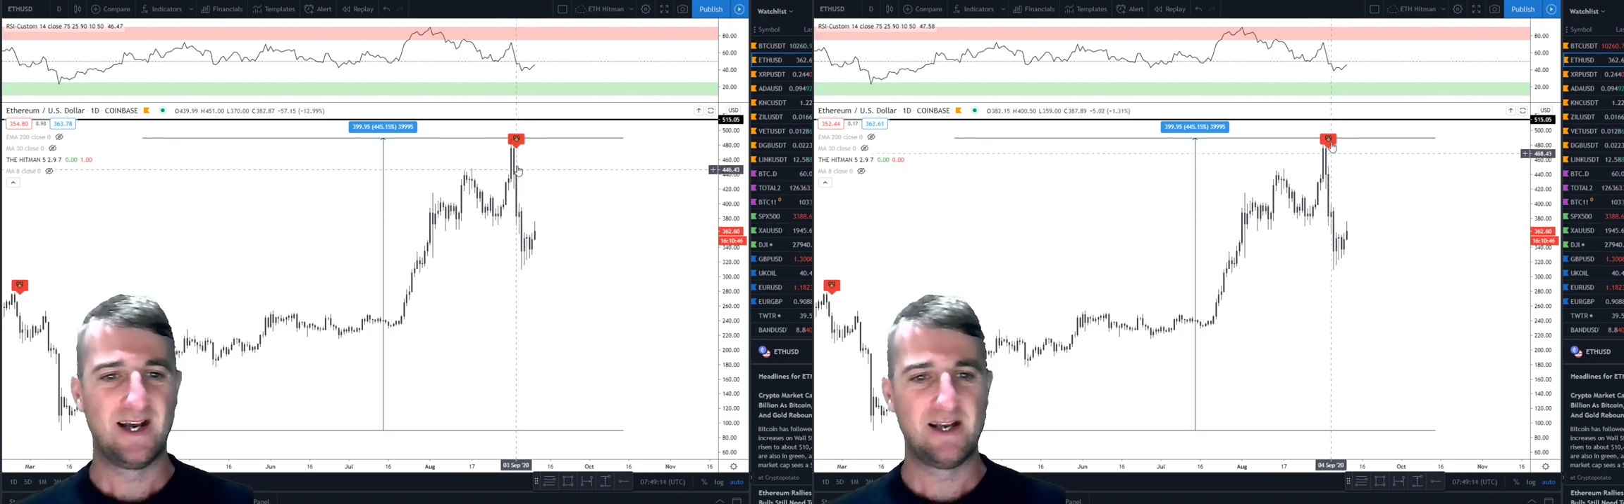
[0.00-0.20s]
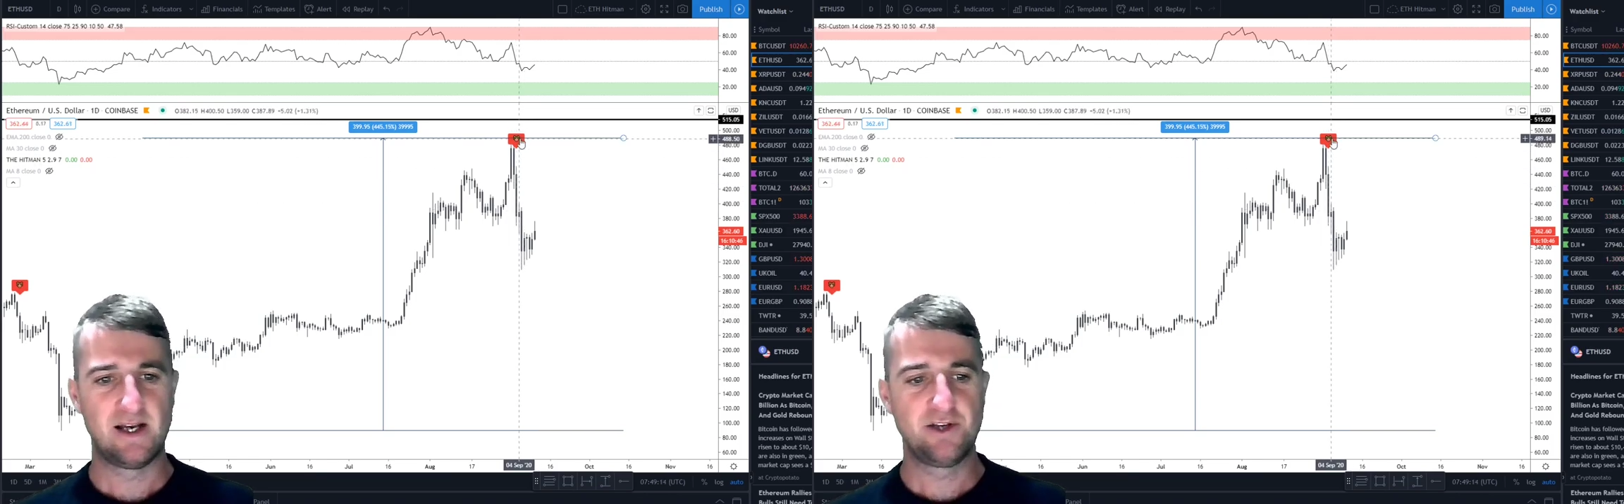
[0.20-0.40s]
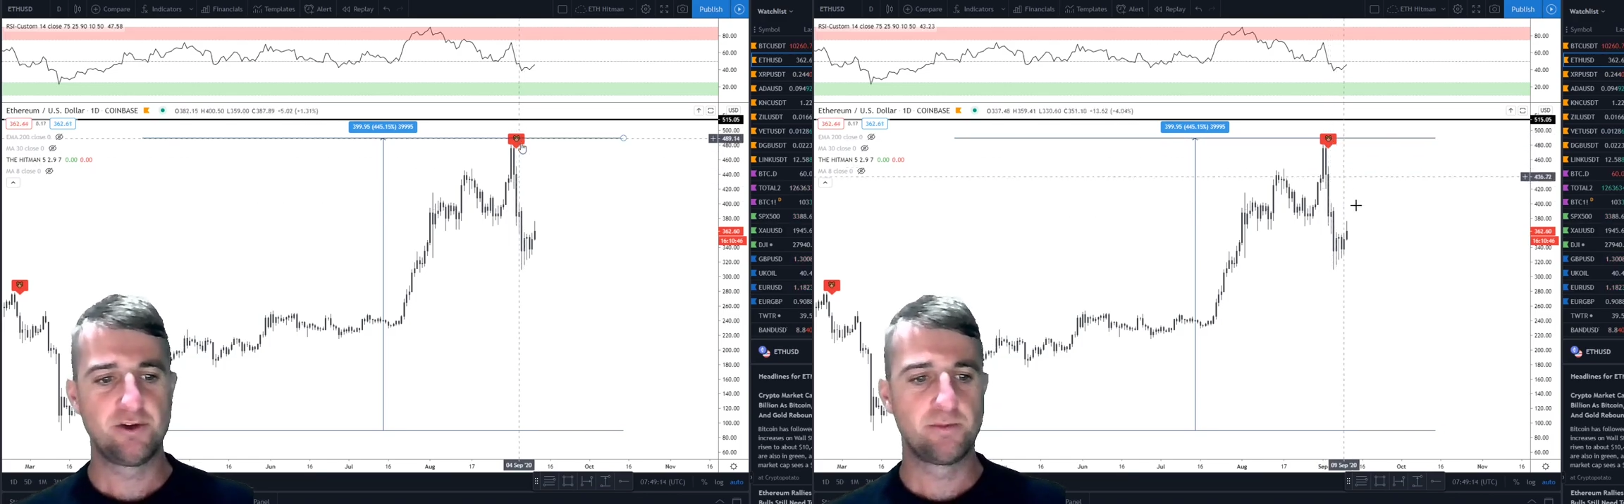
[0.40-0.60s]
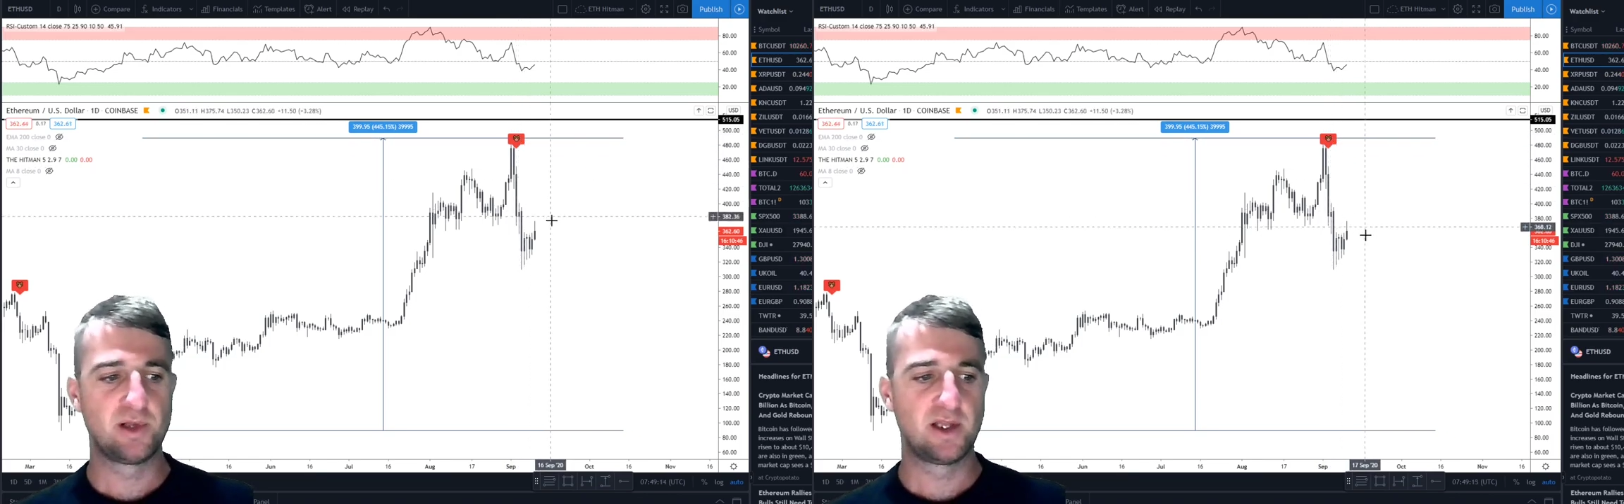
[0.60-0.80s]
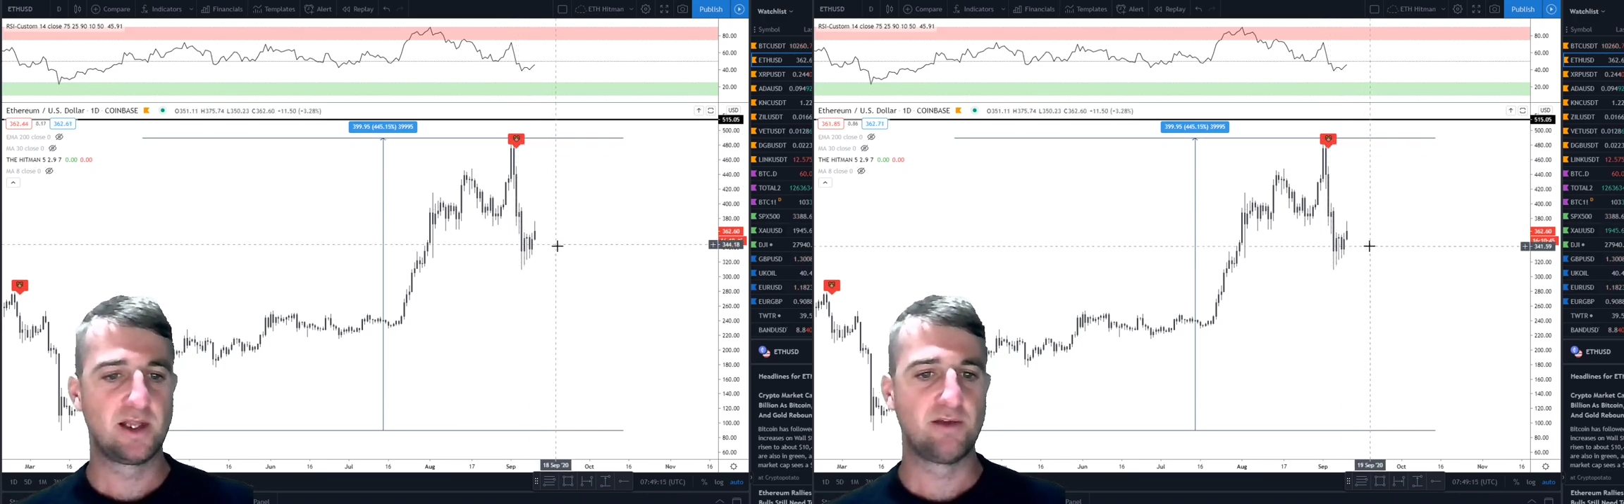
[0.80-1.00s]
And I do
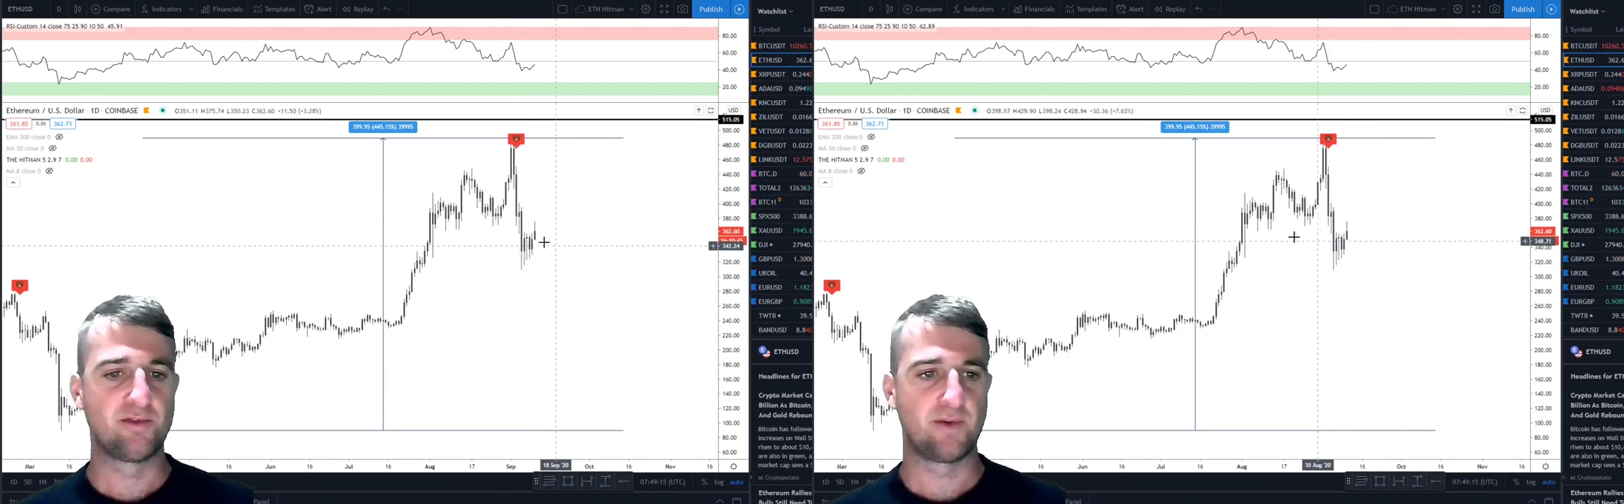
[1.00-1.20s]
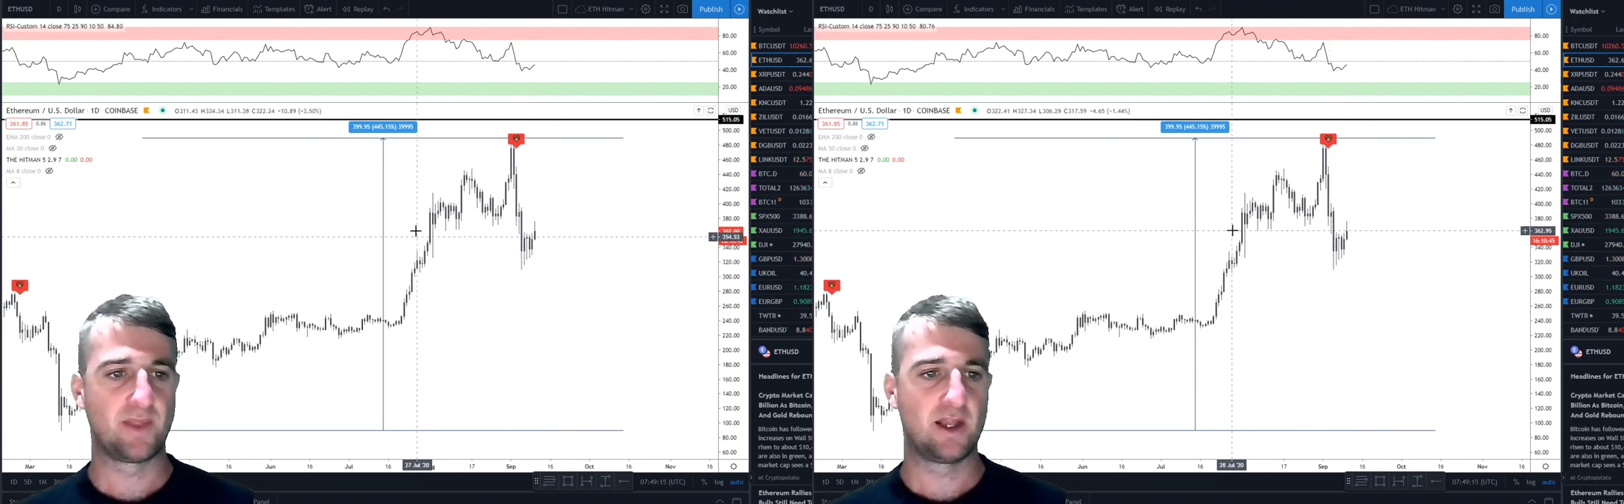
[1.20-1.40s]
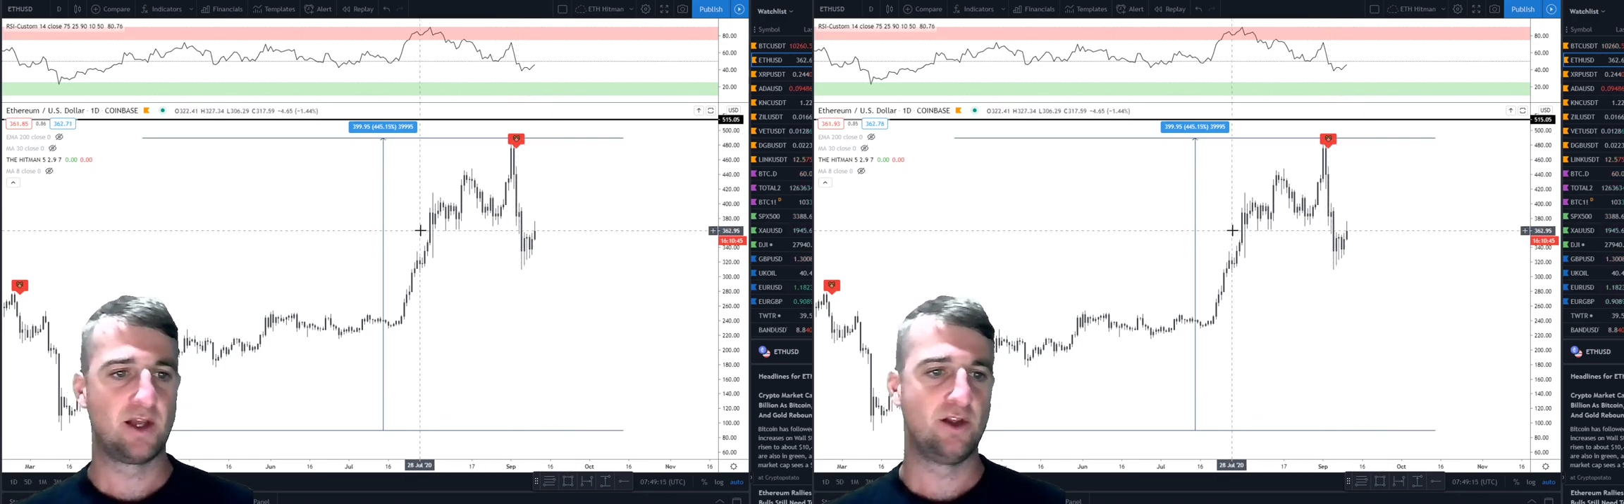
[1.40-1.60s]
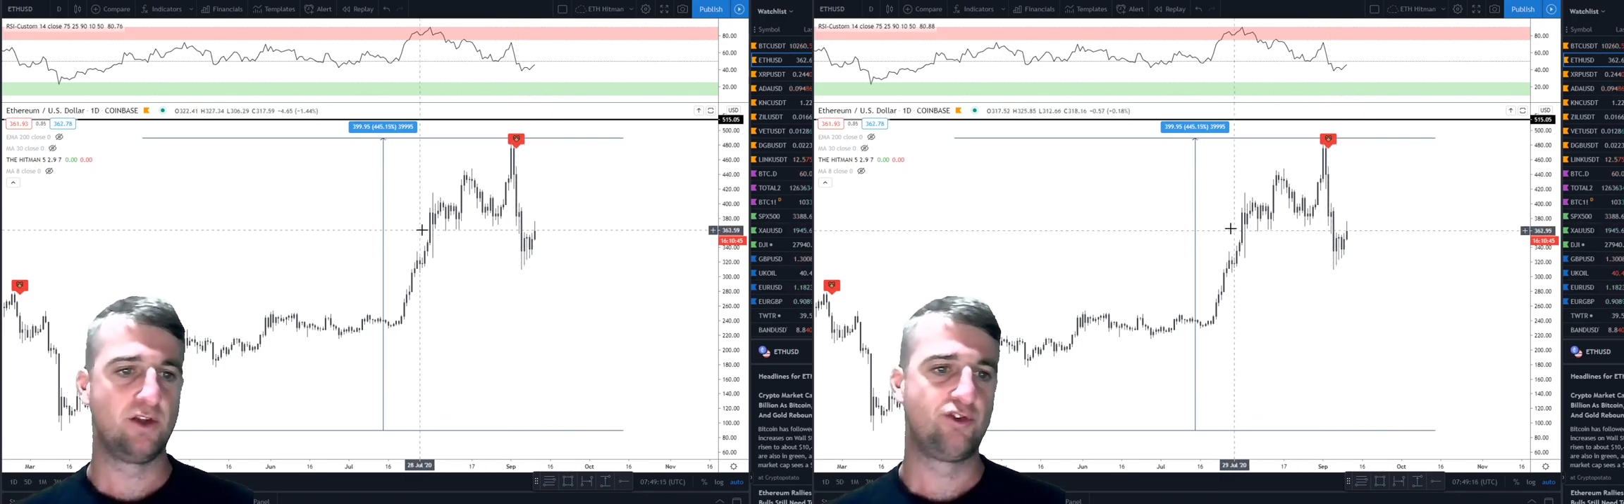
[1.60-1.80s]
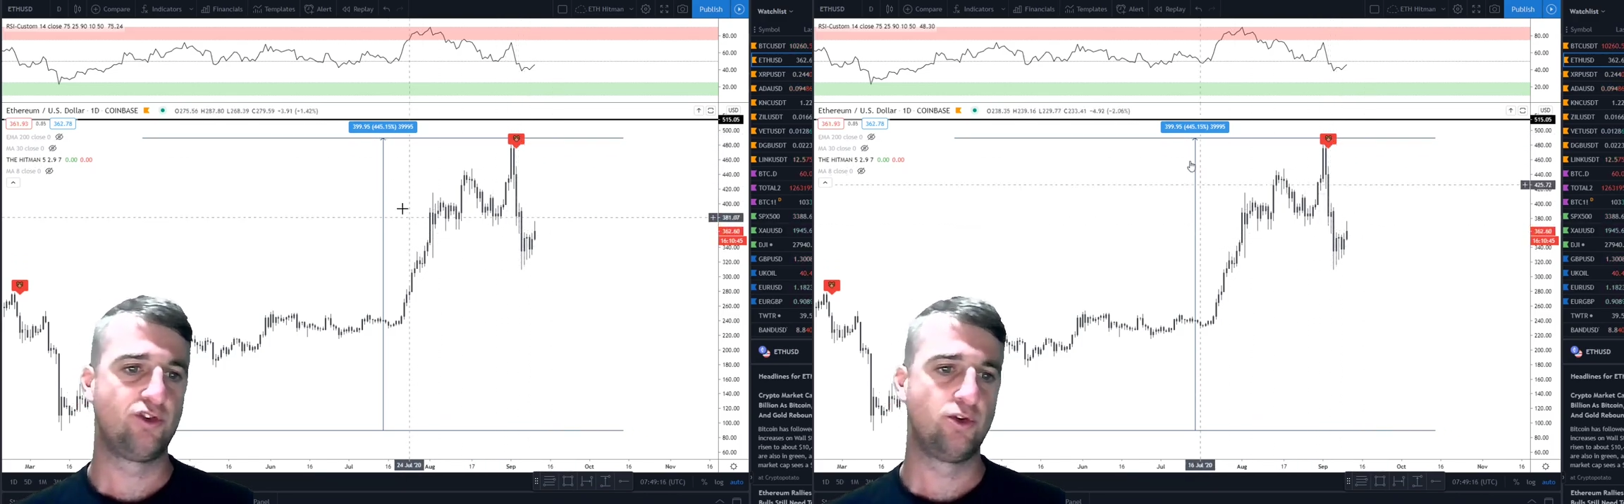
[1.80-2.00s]
believe,
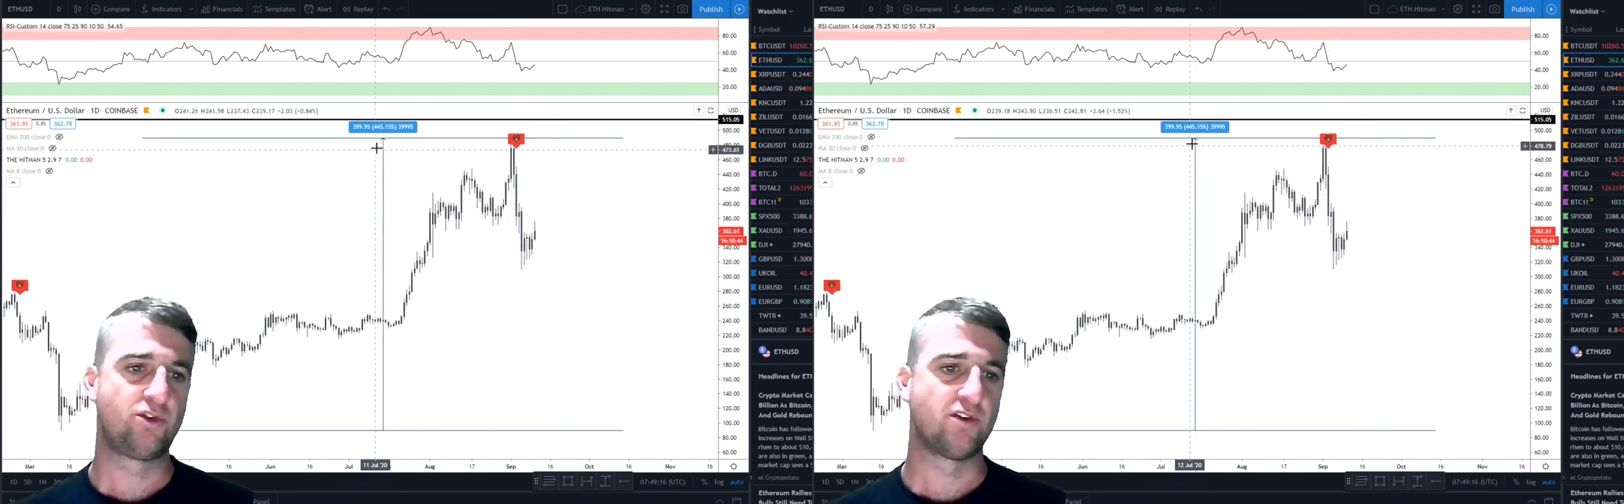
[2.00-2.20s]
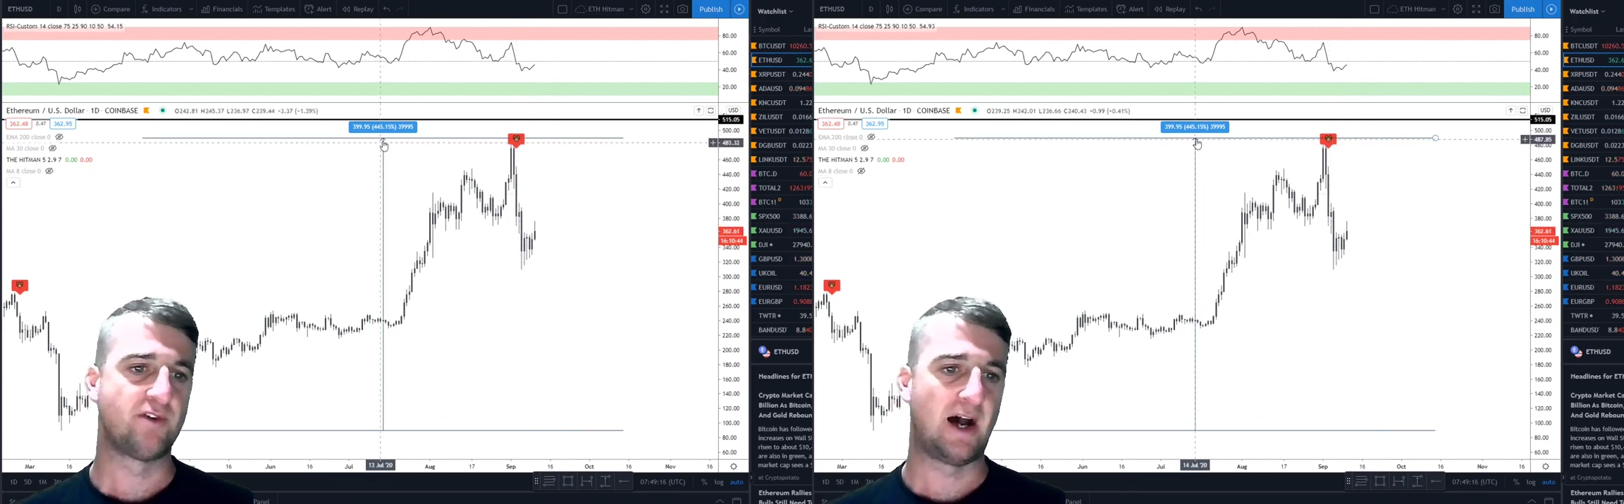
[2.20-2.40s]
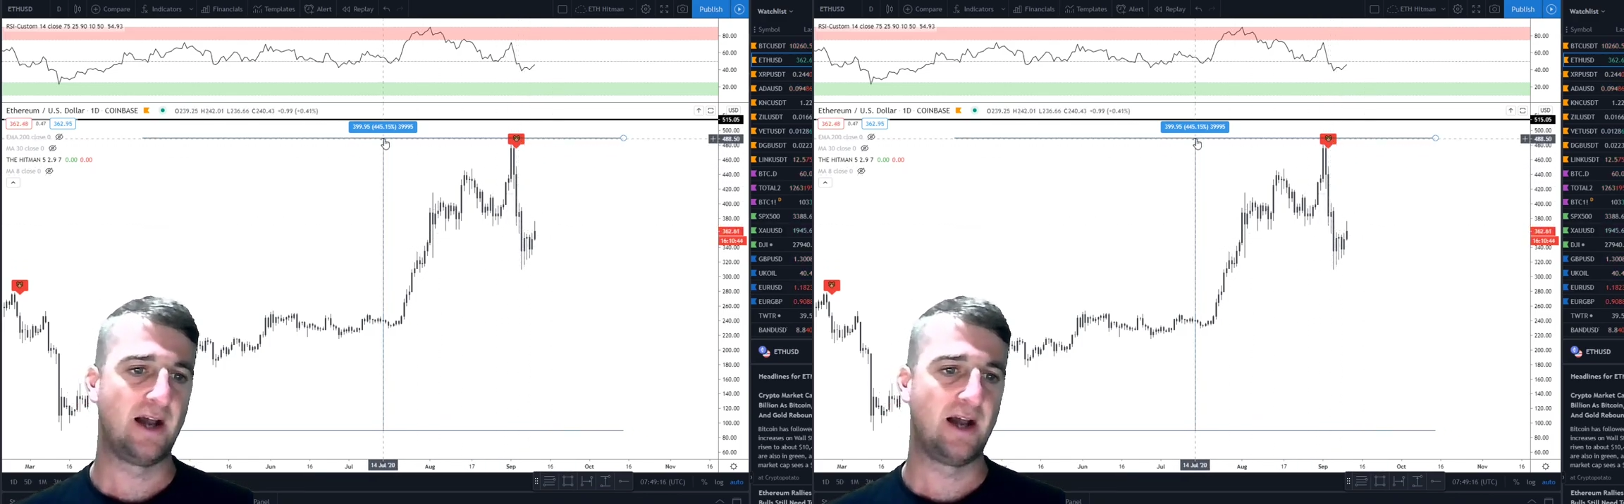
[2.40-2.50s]
due to that,